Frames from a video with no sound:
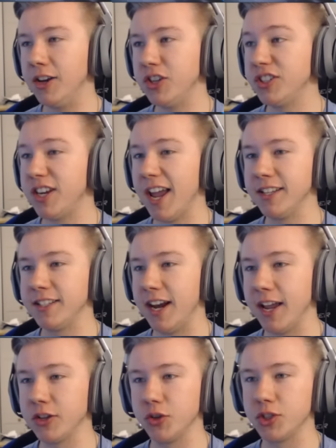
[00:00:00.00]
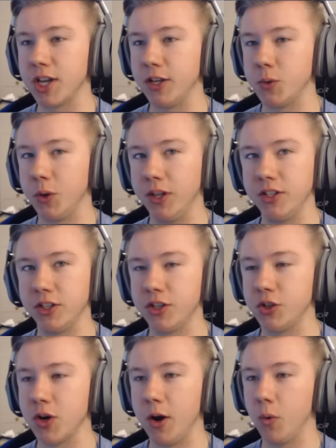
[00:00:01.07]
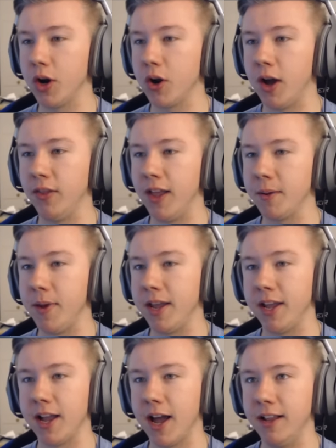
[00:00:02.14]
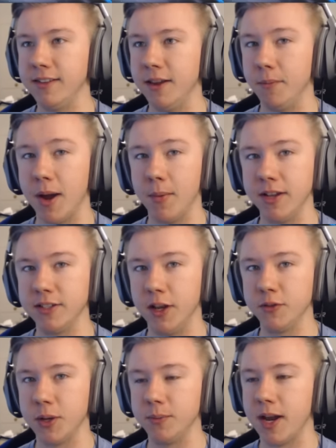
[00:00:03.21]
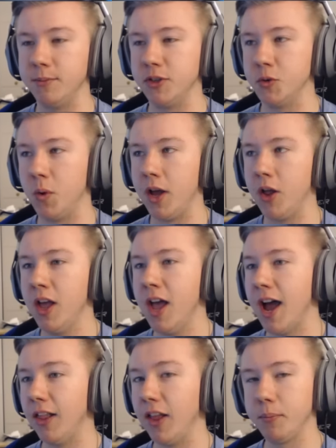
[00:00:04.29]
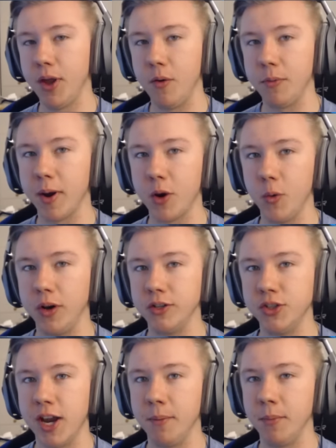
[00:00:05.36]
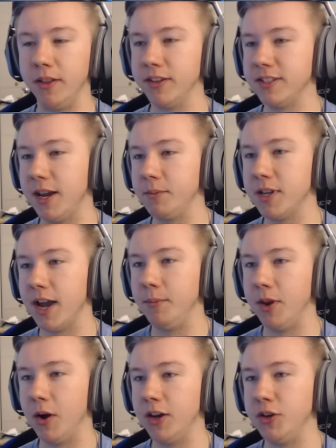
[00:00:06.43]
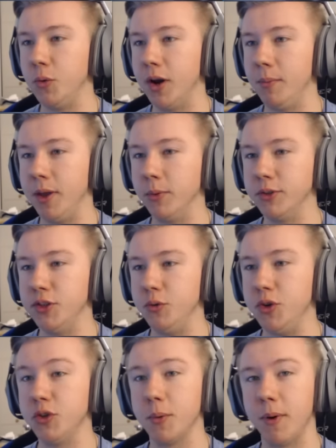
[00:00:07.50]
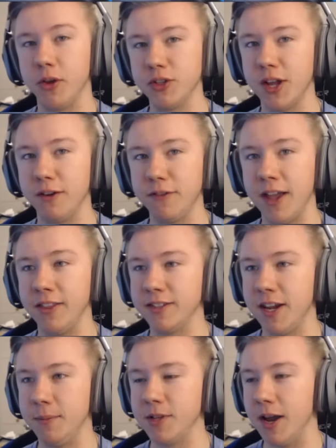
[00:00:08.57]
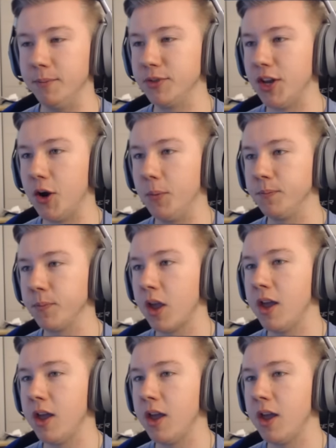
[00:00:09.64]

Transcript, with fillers: Just as an exercise, really, just to try and work on like making content by myself sometimes as well. I like playing with Peckerwood and Jam, but at the same time, you know, I do want to be able to do some other stuff at the same time. So